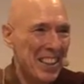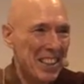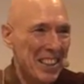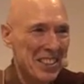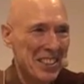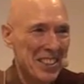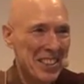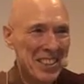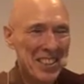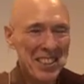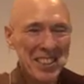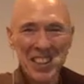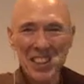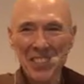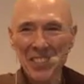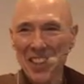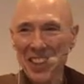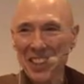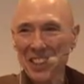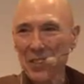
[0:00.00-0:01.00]
So
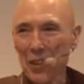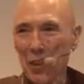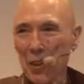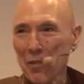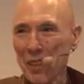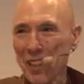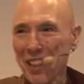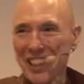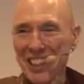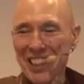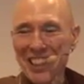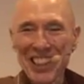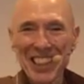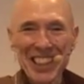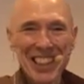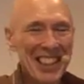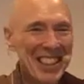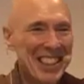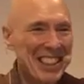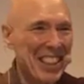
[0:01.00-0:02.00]
then when he saw me,
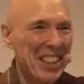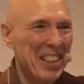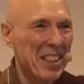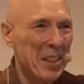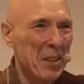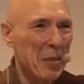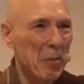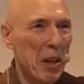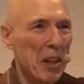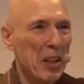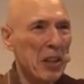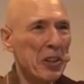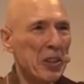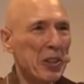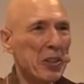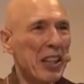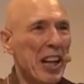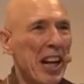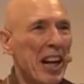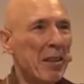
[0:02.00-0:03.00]
he said, "Why didn't
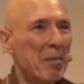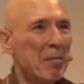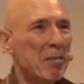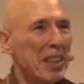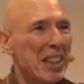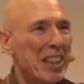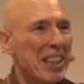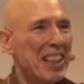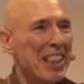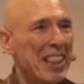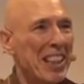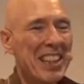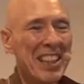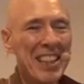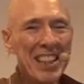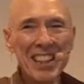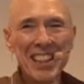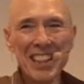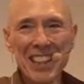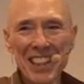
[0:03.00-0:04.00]
you come?"
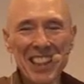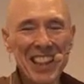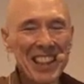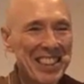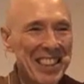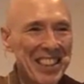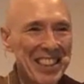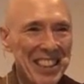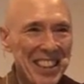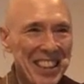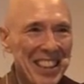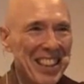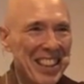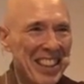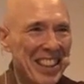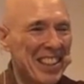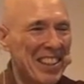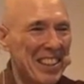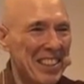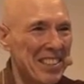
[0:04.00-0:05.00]
I said,
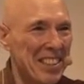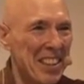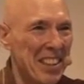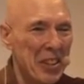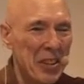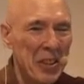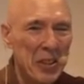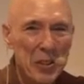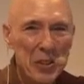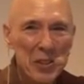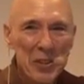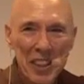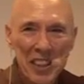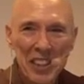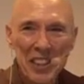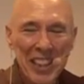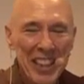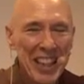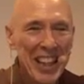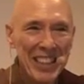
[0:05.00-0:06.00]
"Didn't you
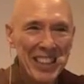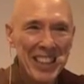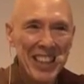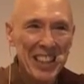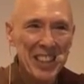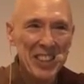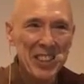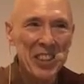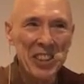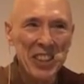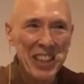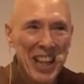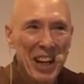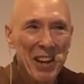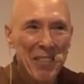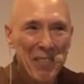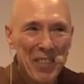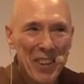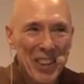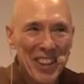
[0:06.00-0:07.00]
indicate that I shouldn't
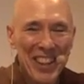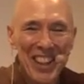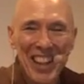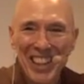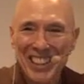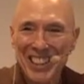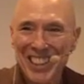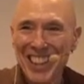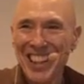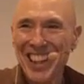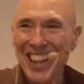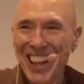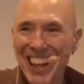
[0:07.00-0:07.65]
come for the lesson?"